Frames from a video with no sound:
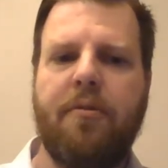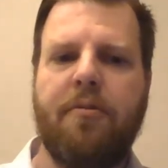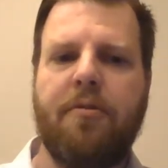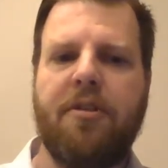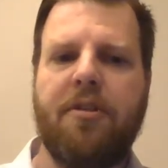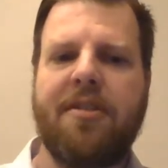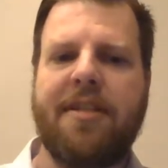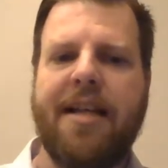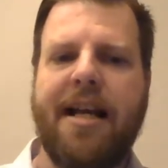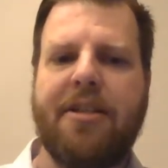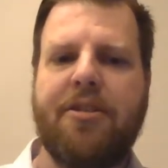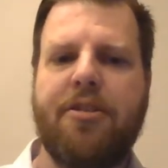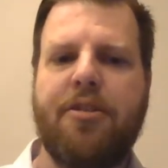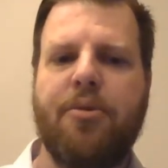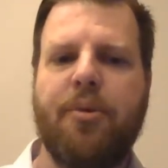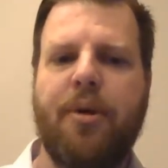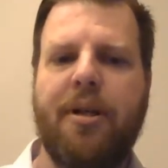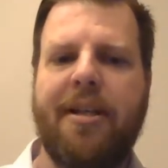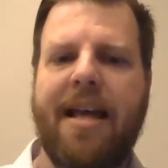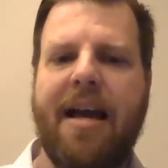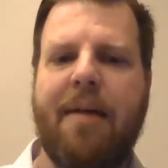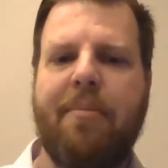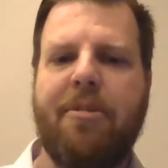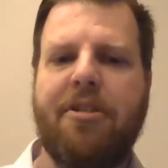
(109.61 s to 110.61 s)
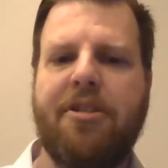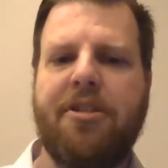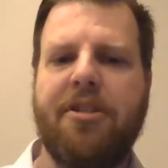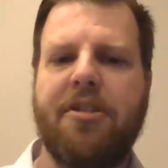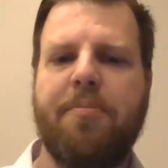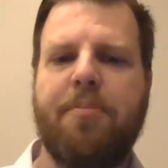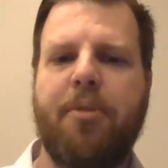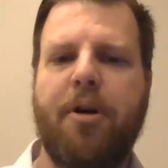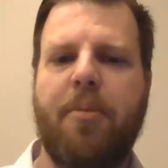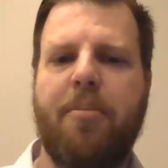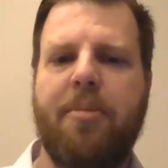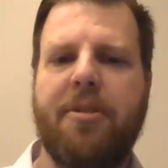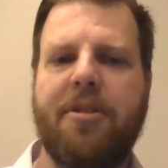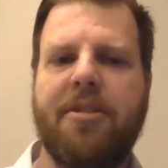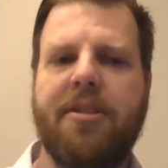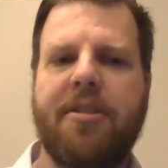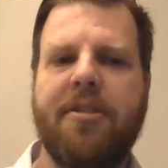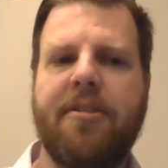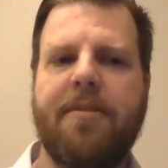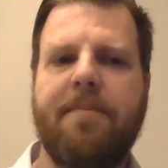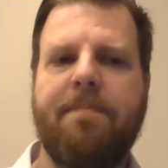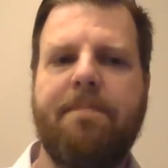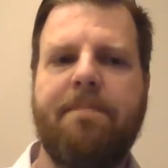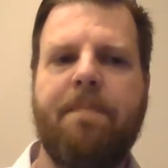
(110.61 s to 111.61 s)
for statutory damages
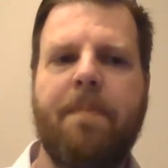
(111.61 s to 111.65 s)
purposes.